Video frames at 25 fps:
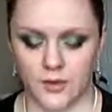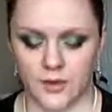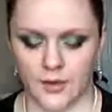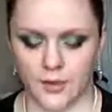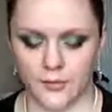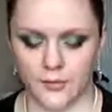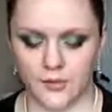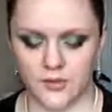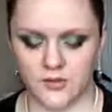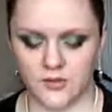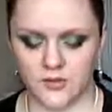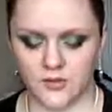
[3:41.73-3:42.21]

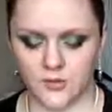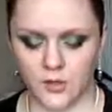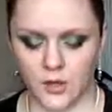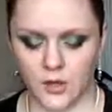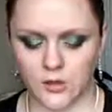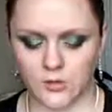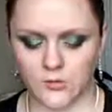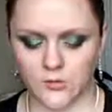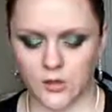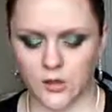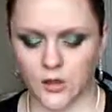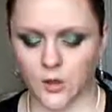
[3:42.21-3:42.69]
Now this is
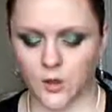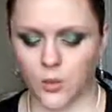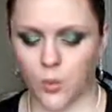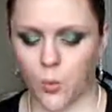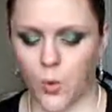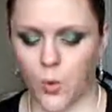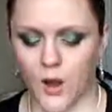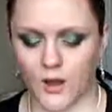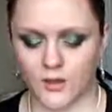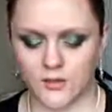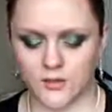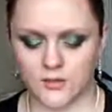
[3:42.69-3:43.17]
kind of like a
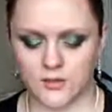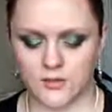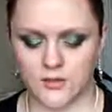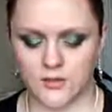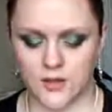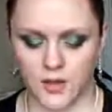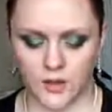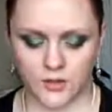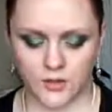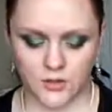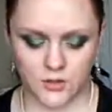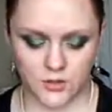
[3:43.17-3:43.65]

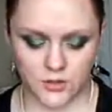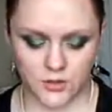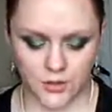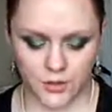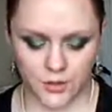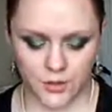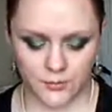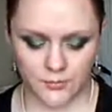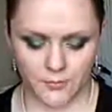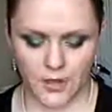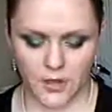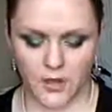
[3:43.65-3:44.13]
waxy
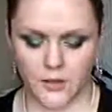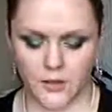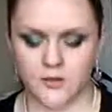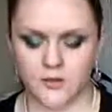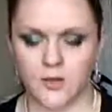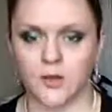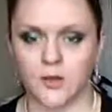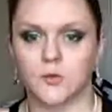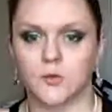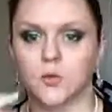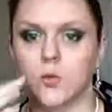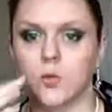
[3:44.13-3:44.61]
texture.
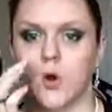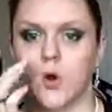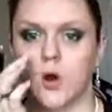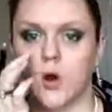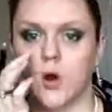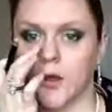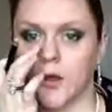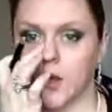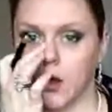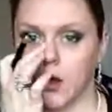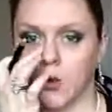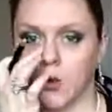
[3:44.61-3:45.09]
That's
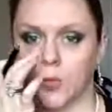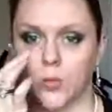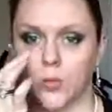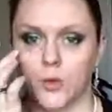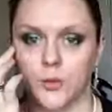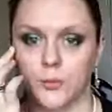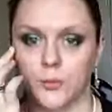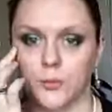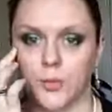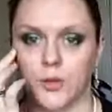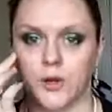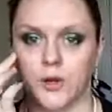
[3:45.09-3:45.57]
why I
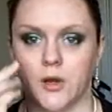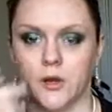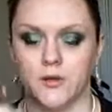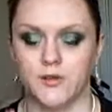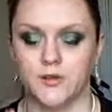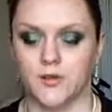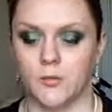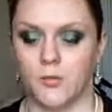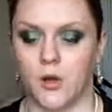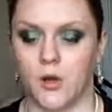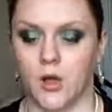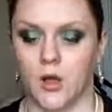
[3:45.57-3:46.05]
wouldn't put it
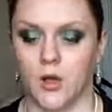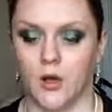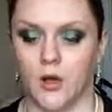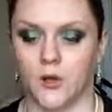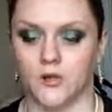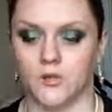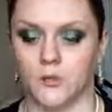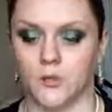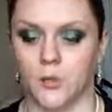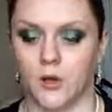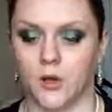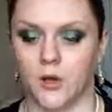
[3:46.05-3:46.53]
under my
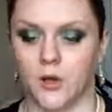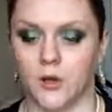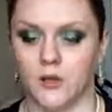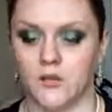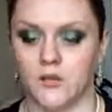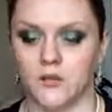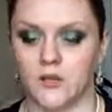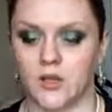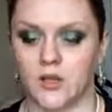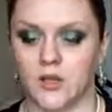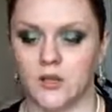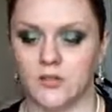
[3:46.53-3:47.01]
eyes,
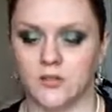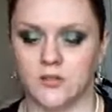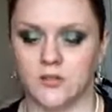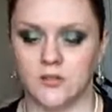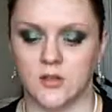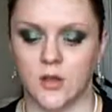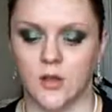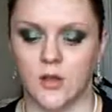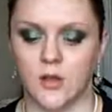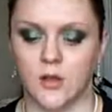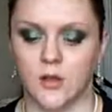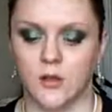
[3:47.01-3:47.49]
because
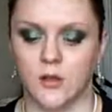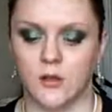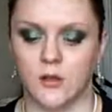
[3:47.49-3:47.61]
it's